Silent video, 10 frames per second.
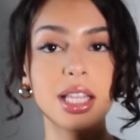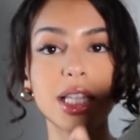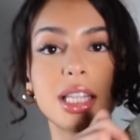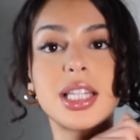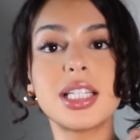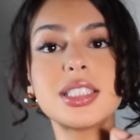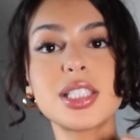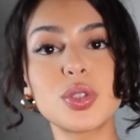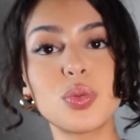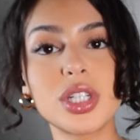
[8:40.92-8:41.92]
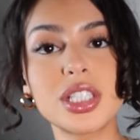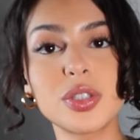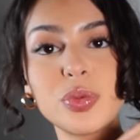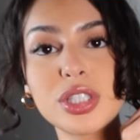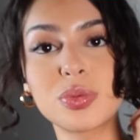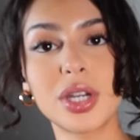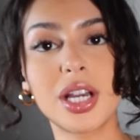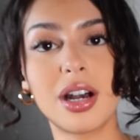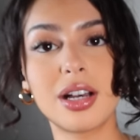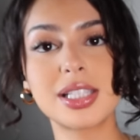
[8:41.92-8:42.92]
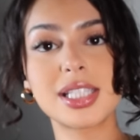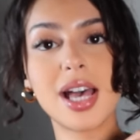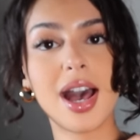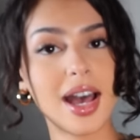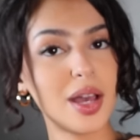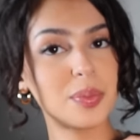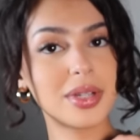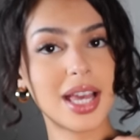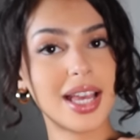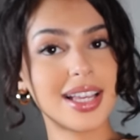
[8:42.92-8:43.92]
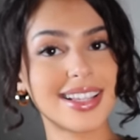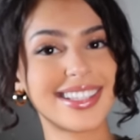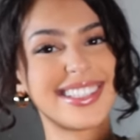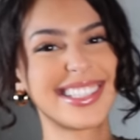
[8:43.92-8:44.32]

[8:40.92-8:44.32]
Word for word: this is what she was wearing on top. Like,